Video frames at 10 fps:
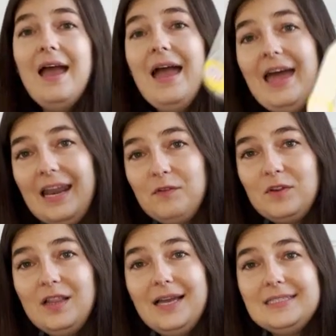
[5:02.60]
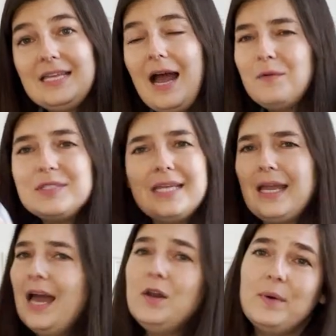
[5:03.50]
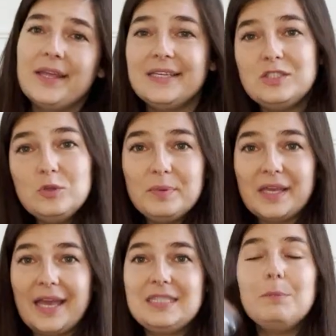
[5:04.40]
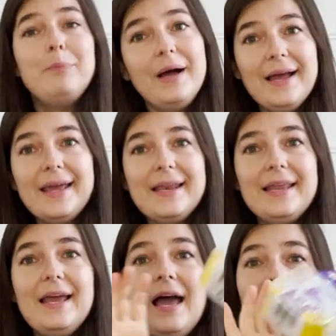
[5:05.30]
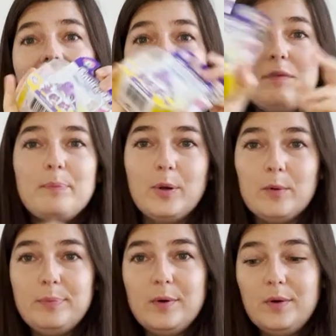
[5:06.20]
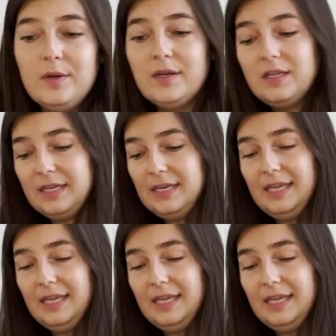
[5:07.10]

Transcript: and I realized I was like, I don't want to get duplicates, but I have a purple clickety